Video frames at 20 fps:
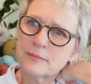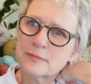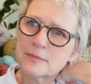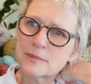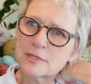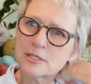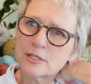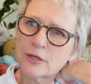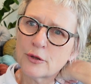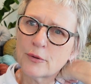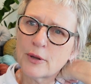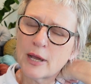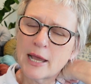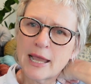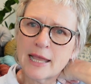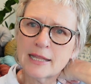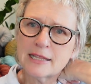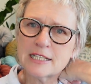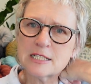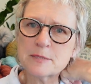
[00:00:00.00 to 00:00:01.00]
so I
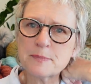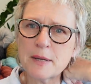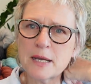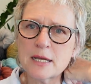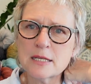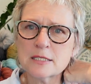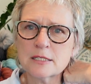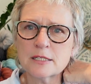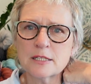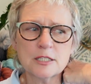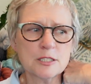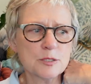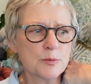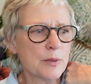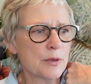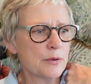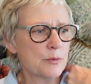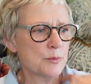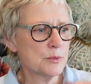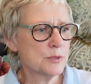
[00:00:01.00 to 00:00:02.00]
had these baskets
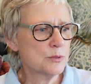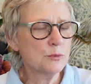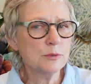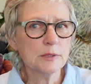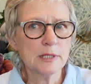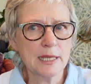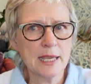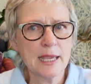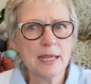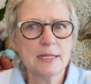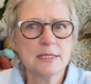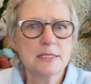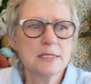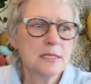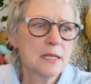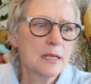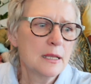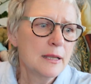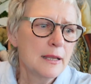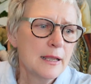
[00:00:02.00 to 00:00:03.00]
where it was all the ends,
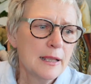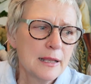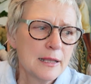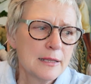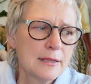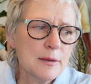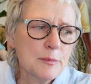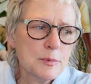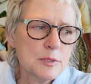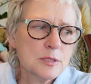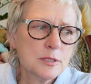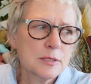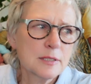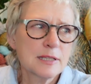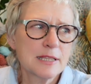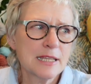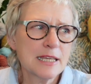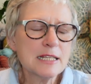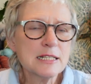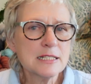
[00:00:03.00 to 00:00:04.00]
and
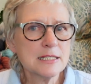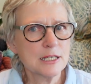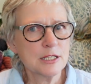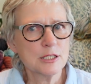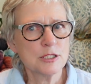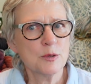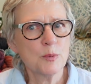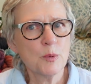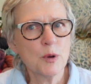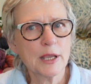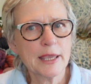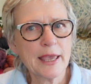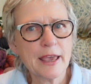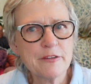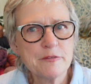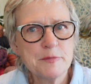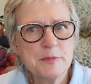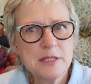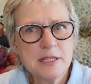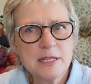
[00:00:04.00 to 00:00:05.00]
these things are what
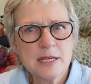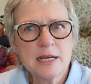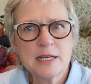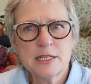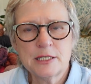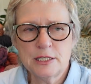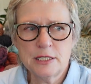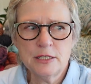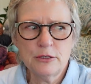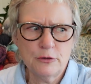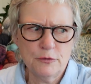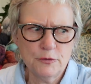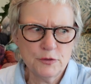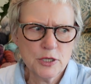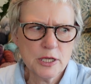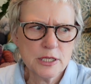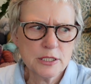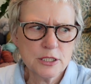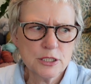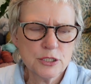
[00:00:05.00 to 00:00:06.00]
gave me the idea of
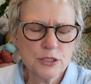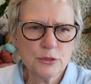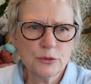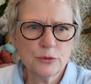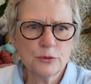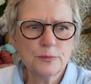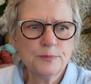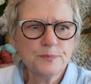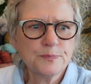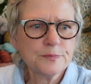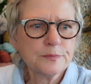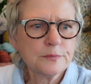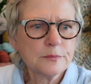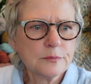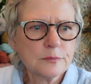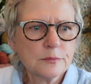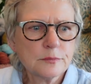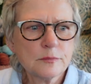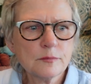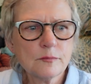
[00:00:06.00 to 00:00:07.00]
trying to do
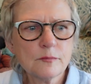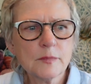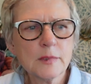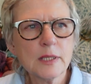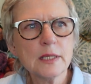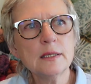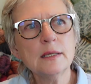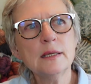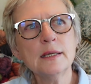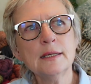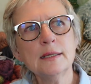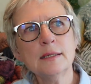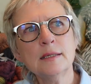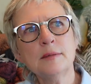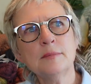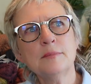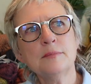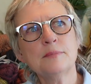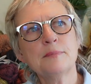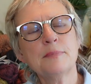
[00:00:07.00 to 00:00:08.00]

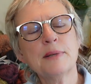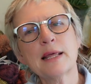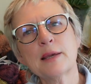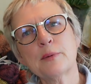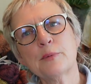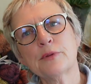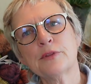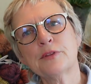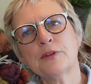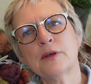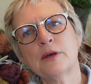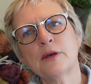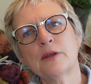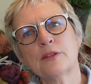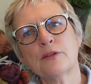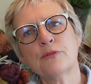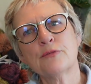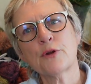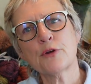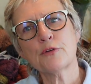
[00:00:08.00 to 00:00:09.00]
play with
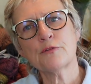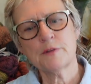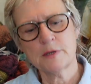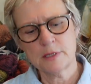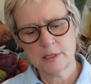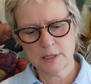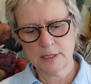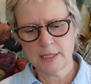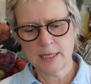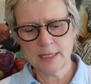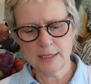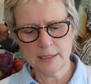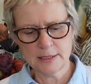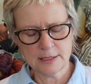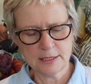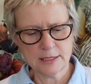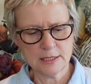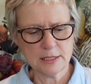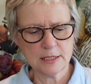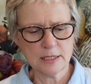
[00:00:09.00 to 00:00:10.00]
the roving and
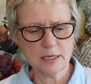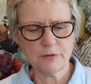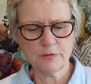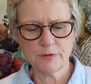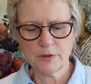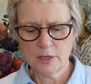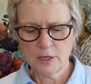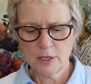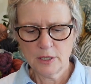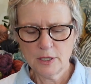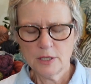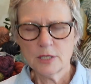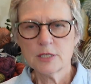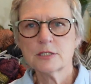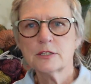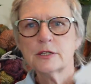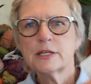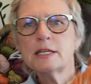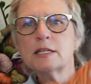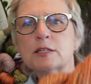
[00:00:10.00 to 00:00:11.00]
colors and stuff.
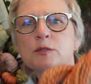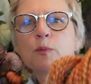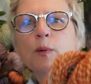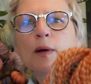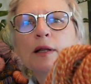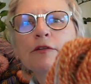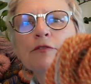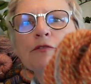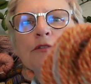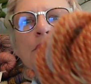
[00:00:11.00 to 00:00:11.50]
So here's one of